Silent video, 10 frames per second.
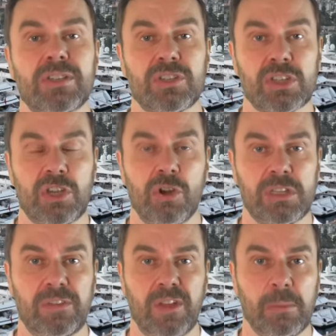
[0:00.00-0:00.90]

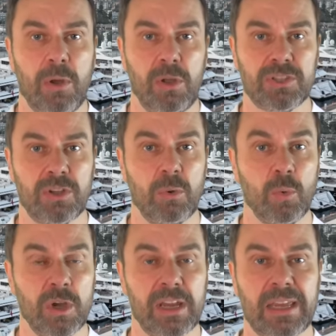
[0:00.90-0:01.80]
security firm also
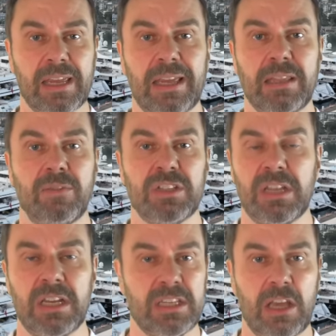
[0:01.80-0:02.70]
working in the
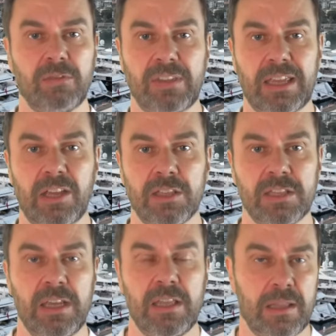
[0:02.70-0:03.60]
vicinity of that yacht
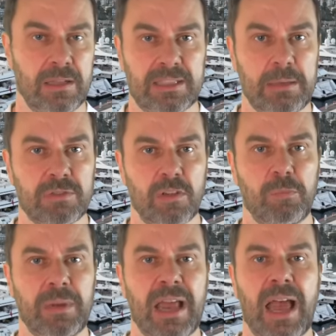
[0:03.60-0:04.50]
that seems to have
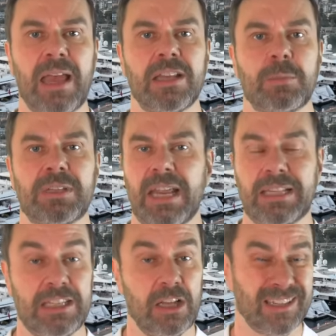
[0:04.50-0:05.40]
been hired to protect
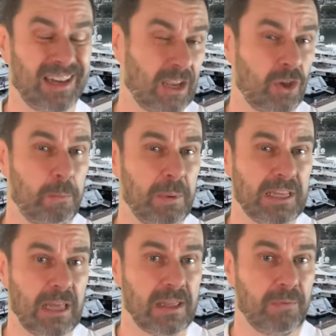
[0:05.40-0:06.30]
the yacht. It could be
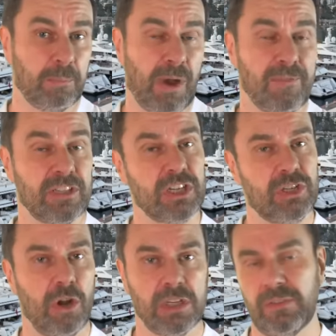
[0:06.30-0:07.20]
that the private
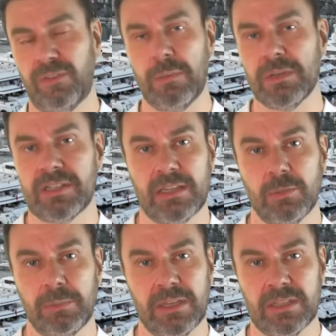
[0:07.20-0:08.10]
security firm has set
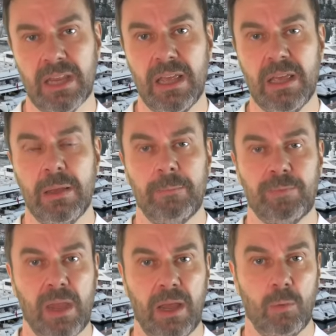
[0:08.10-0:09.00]
up this
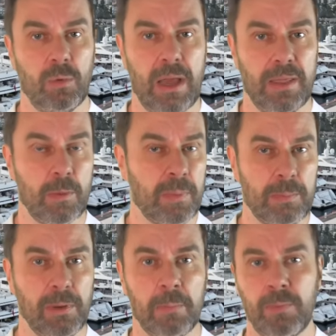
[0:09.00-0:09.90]
and the
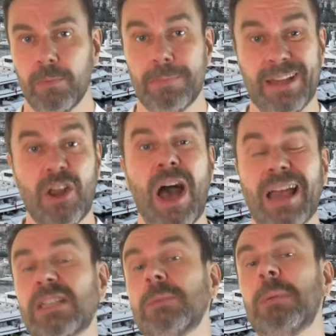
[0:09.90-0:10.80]
people on board might not
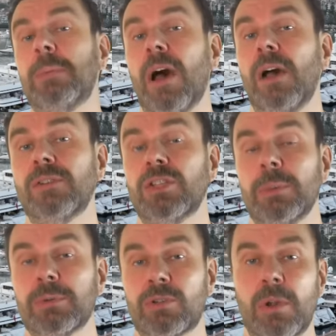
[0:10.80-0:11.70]
actually be part of the
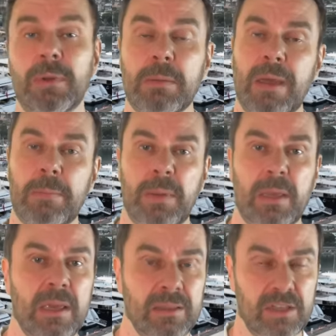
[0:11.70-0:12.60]
ship's crew, but it might
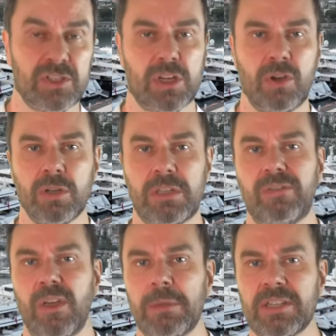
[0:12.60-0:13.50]
be the security
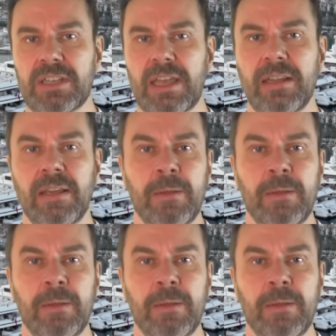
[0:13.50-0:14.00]
firm instead.